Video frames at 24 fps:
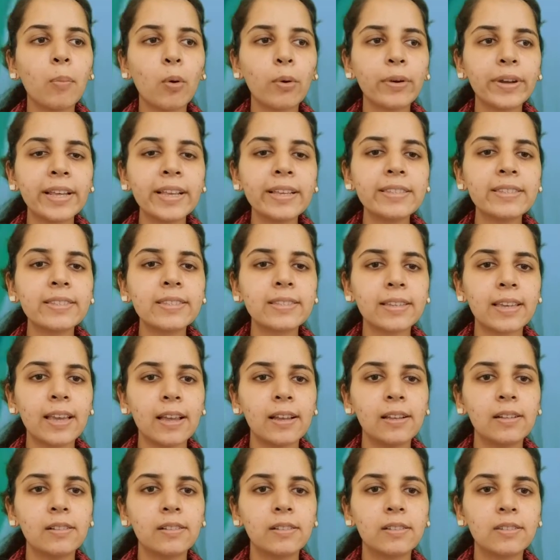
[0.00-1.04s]
body
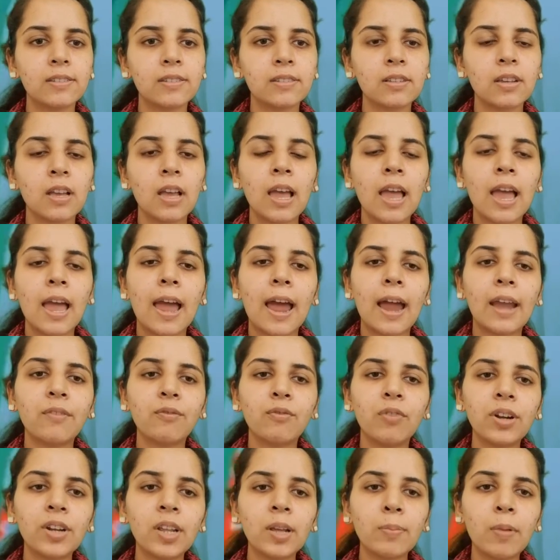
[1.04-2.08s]
scales.
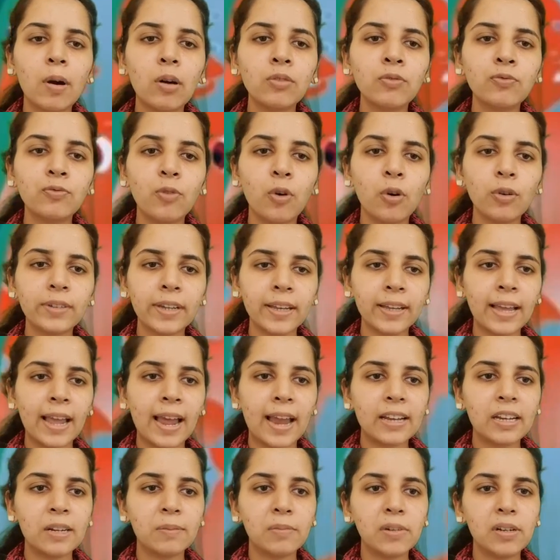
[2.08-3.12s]
And what about water
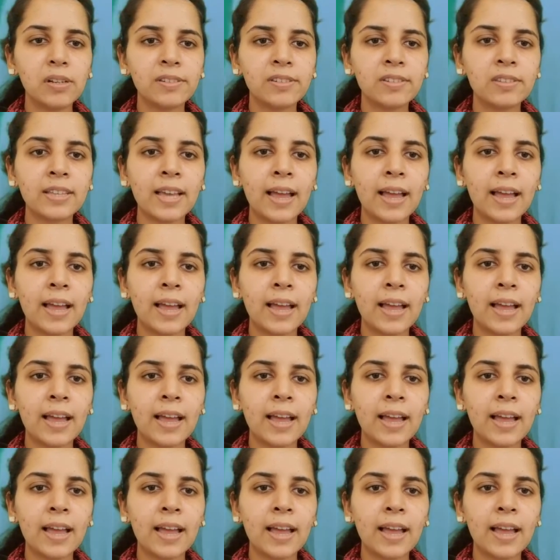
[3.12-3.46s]
animals?